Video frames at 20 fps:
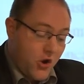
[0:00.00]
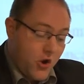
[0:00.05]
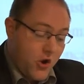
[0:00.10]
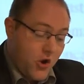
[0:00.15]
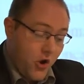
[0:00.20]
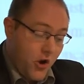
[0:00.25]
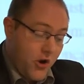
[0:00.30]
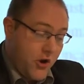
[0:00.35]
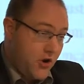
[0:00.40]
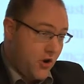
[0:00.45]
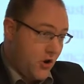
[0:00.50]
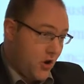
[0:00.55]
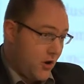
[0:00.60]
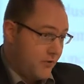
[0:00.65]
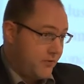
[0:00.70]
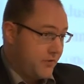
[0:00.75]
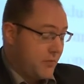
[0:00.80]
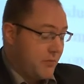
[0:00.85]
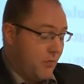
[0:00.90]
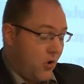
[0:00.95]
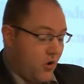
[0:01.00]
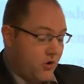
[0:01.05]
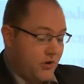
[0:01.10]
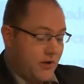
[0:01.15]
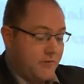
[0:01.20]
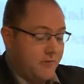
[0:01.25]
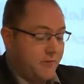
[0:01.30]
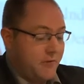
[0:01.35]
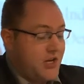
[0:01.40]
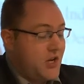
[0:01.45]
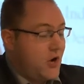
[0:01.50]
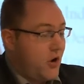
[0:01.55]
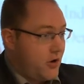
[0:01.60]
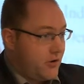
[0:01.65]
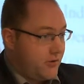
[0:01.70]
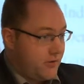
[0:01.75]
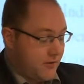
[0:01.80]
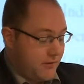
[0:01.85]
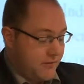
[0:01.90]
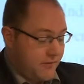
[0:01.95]
None of the more than
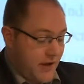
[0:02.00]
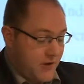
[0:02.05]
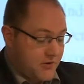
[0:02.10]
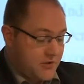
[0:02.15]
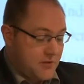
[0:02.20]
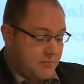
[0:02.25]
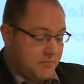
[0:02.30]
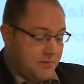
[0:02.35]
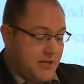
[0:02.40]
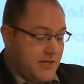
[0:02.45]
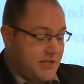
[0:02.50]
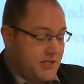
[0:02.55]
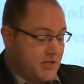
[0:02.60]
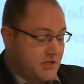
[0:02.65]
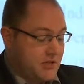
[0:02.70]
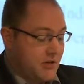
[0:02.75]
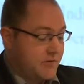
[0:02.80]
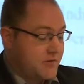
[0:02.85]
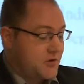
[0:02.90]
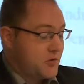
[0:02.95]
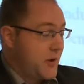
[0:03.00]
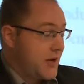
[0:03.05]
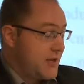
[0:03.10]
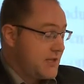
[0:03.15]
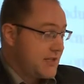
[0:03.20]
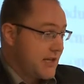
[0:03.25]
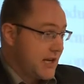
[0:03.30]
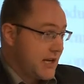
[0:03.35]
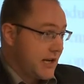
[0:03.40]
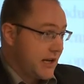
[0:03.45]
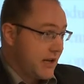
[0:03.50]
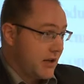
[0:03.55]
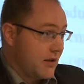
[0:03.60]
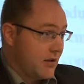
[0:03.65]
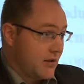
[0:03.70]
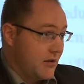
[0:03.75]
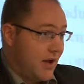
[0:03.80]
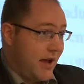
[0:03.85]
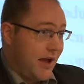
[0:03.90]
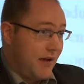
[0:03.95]
300,000 pieces of 12 skilling
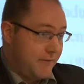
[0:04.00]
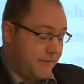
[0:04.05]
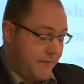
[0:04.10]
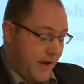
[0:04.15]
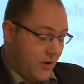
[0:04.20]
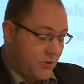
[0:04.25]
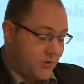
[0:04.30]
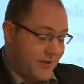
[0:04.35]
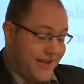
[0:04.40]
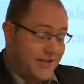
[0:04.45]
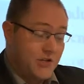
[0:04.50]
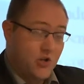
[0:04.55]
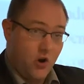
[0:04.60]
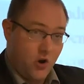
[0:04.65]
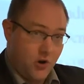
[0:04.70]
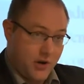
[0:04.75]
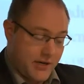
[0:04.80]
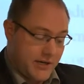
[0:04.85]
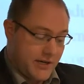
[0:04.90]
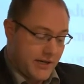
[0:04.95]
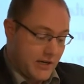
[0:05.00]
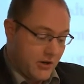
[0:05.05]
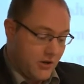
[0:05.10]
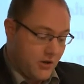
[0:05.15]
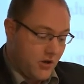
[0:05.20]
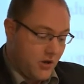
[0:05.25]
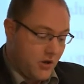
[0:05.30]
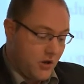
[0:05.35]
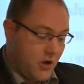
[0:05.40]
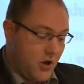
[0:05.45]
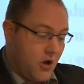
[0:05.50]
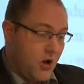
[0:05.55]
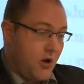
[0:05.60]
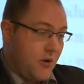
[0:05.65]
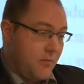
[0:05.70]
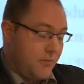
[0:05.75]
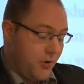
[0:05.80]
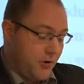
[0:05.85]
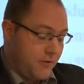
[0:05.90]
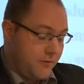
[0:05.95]
are found at Kollekilde,
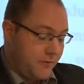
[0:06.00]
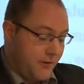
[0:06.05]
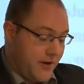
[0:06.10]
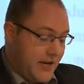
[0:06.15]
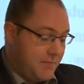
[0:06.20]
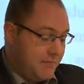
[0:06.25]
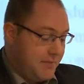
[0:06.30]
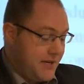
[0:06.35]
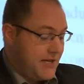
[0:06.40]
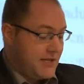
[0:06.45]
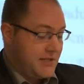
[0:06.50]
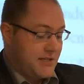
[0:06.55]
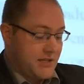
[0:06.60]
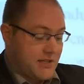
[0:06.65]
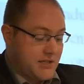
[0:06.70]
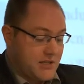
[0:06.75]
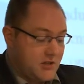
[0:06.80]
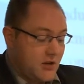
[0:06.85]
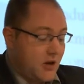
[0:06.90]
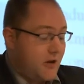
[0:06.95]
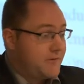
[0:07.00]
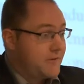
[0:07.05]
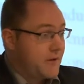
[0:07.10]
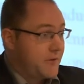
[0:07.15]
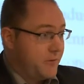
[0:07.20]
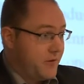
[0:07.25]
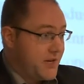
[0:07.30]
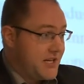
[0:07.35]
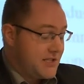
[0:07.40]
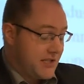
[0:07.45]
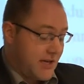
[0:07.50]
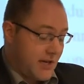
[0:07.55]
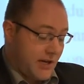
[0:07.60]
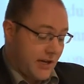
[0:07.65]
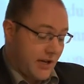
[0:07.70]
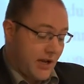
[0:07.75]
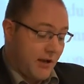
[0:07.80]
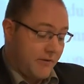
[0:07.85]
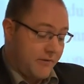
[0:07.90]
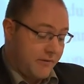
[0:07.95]
but 3 pieces of the 3
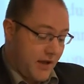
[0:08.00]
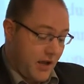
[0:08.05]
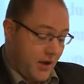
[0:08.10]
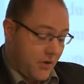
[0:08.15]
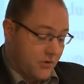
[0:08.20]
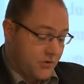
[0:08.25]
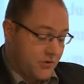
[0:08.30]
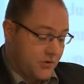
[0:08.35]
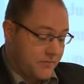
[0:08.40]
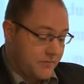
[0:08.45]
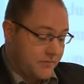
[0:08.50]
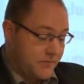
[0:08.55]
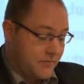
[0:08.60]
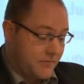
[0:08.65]
skilling are found.